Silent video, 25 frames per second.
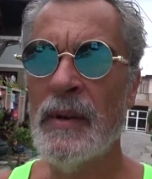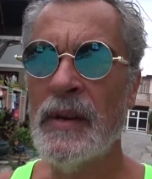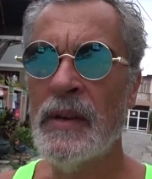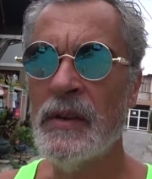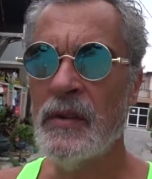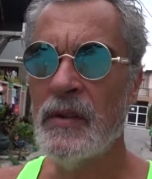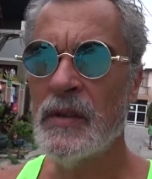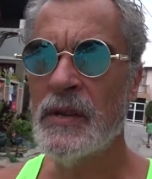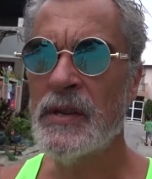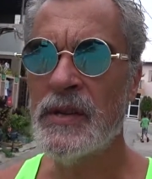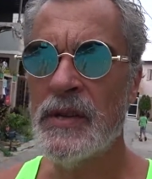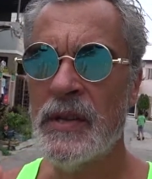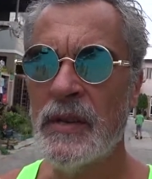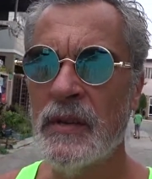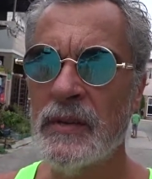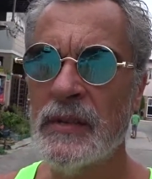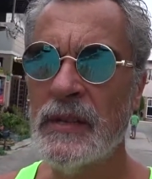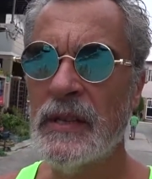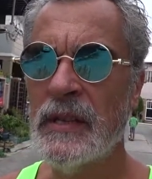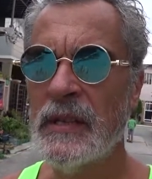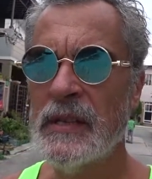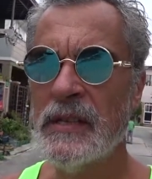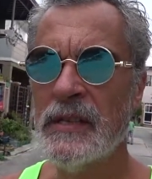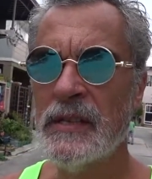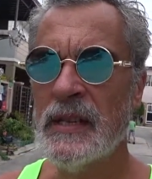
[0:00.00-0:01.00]
and you could tilt
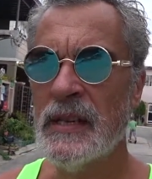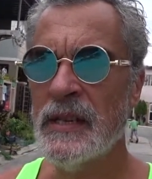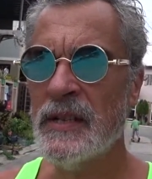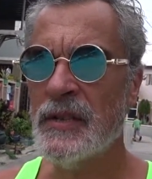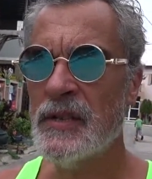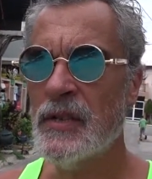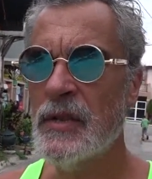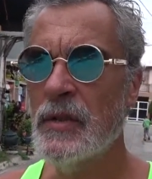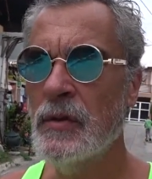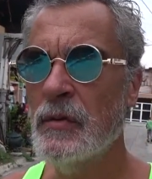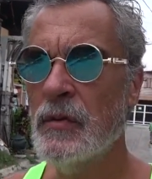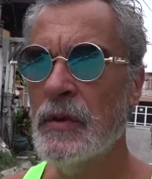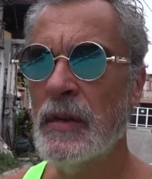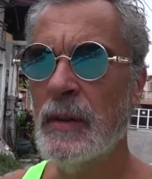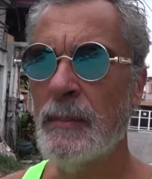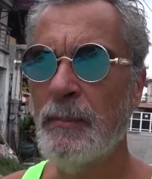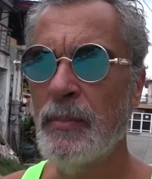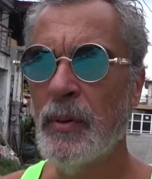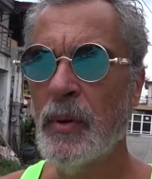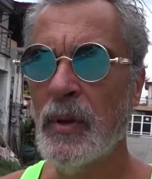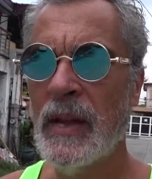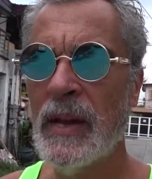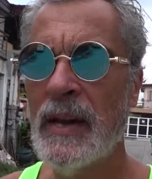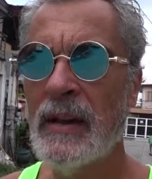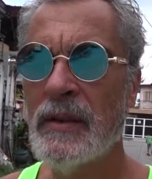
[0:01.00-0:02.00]
it, it's got two that
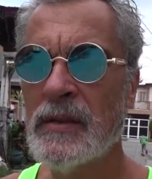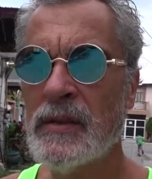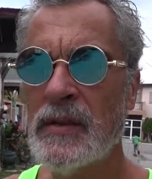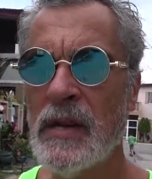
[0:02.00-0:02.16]
pull out.